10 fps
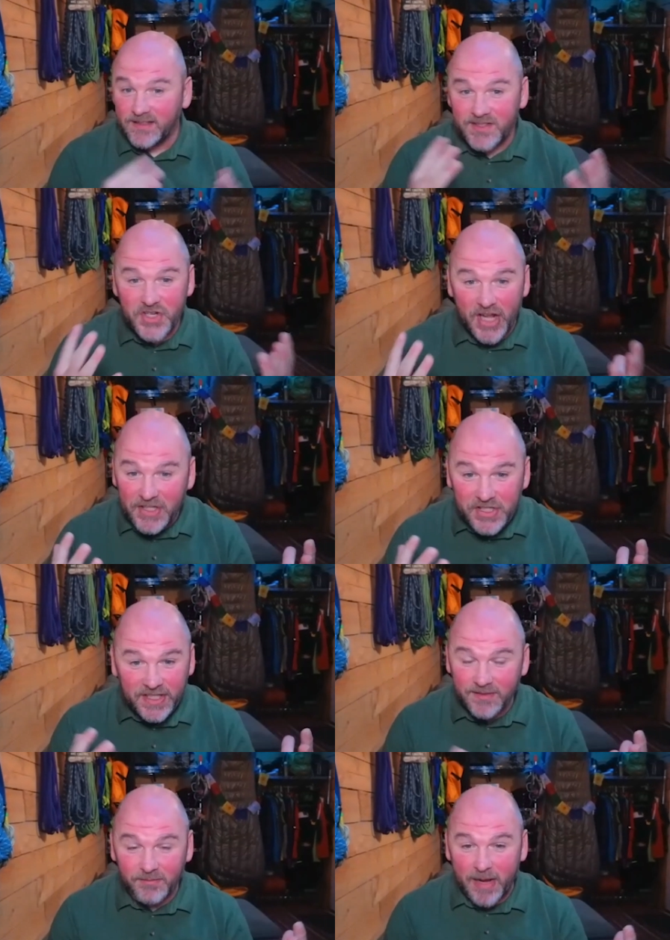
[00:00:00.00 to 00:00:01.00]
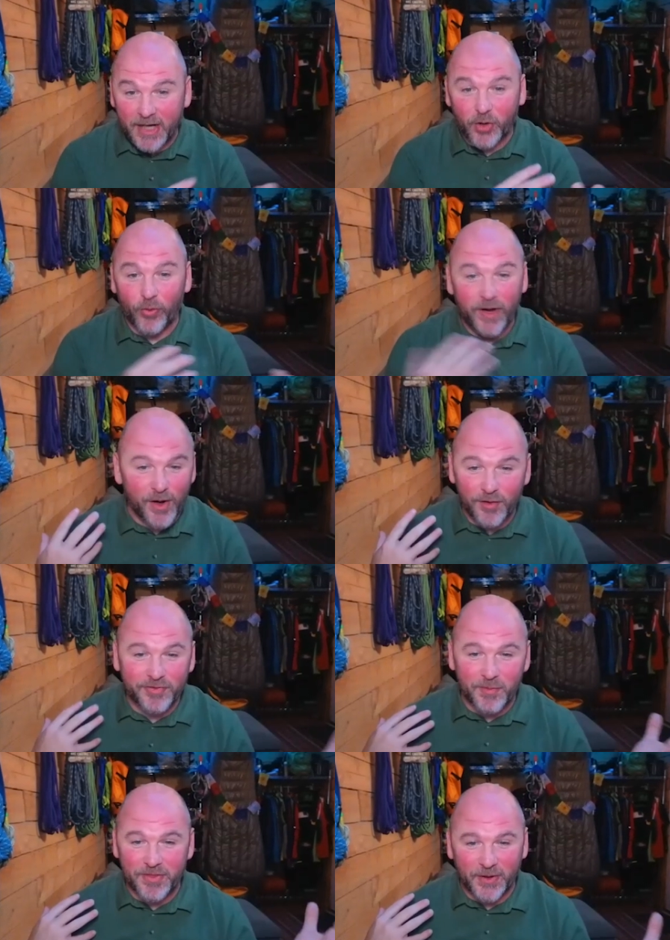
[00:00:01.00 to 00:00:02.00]
changing my career
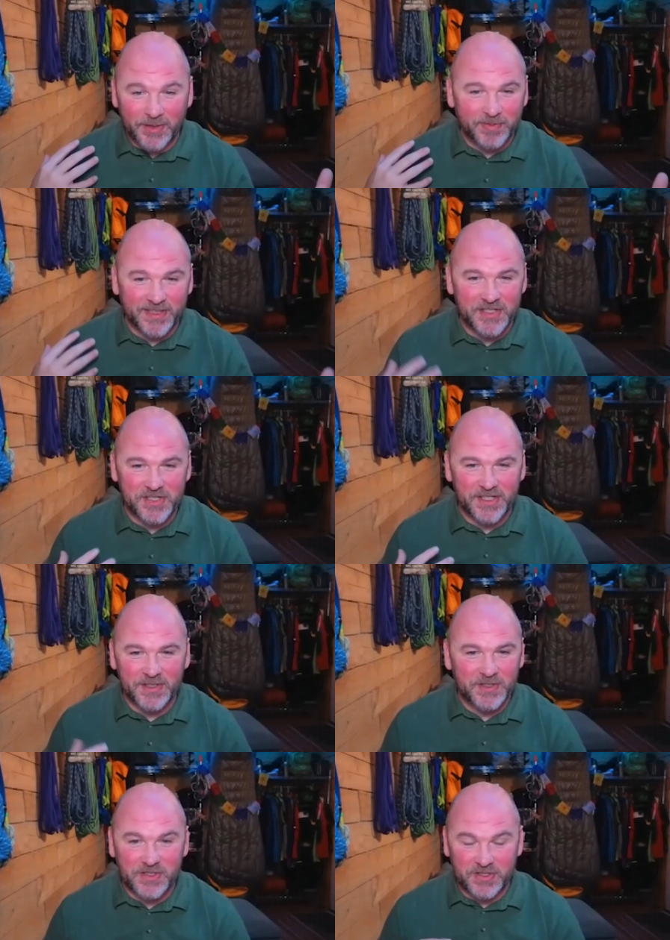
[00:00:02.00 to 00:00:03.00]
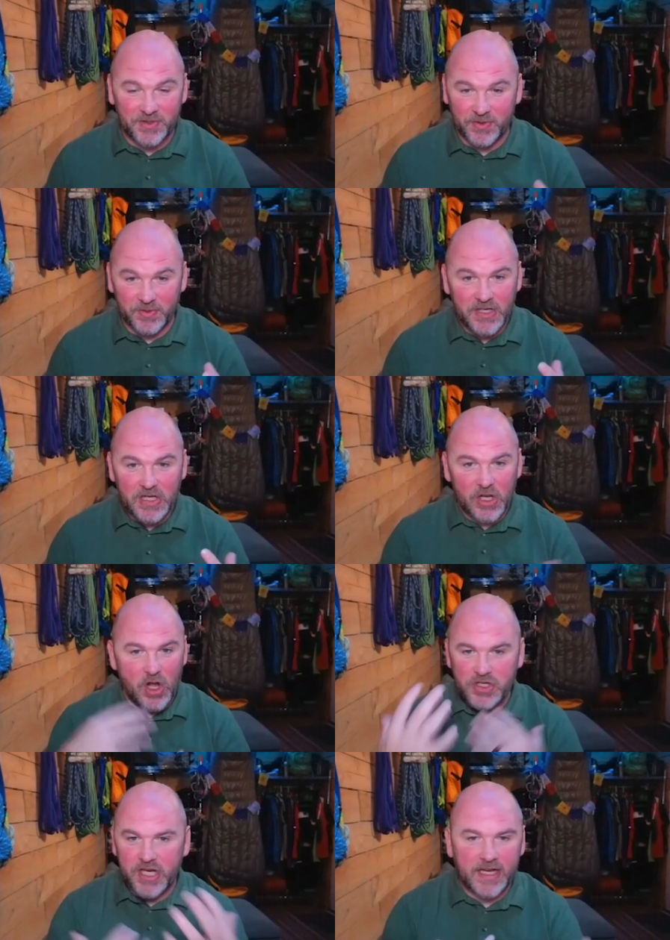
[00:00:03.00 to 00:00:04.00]
from 30 plus years to
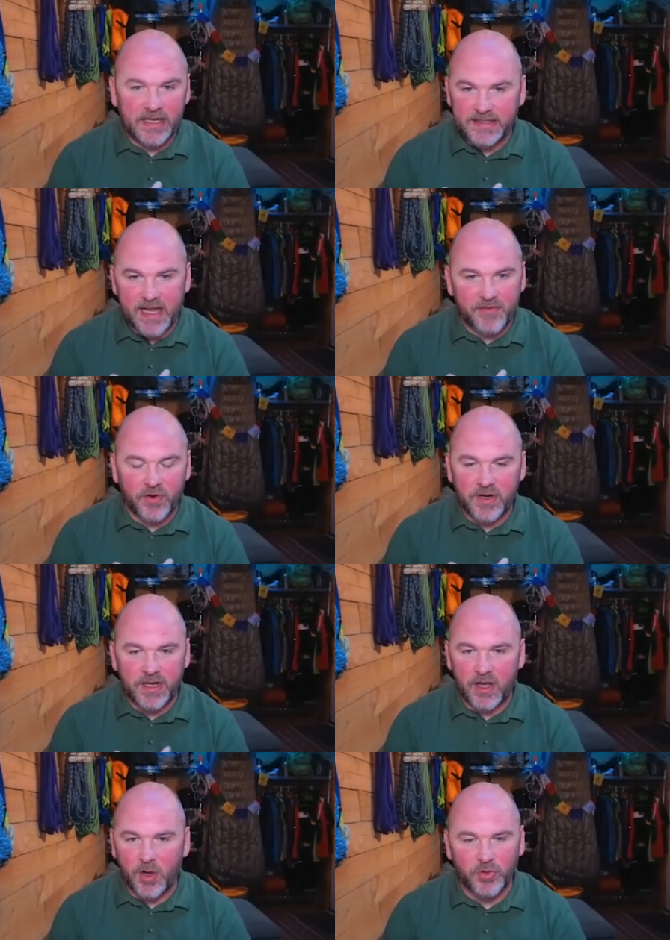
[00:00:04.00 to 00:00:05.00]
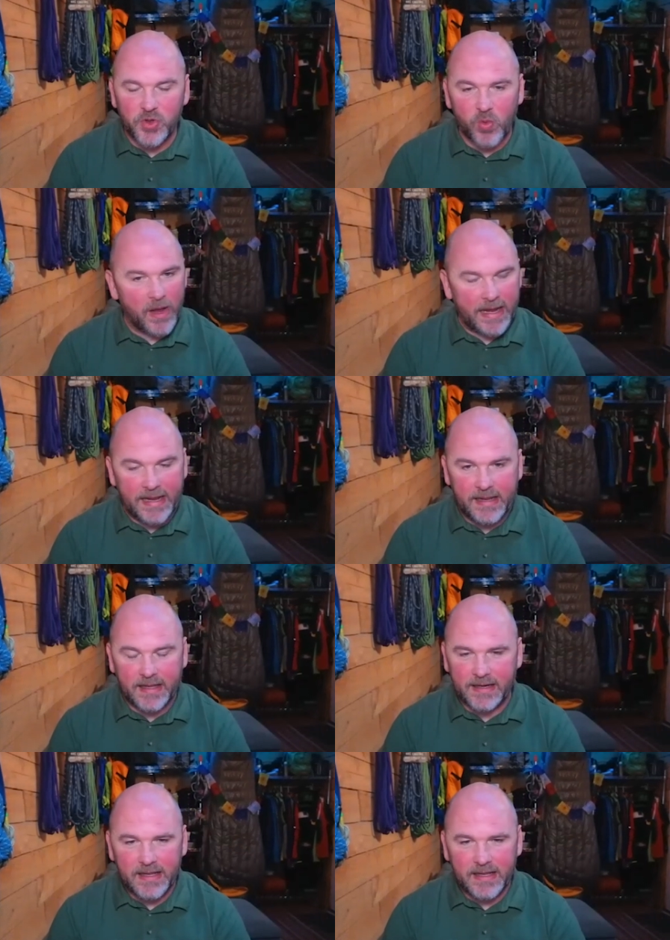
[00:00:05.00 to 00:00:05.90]
launching an endeavor in a whole new way. And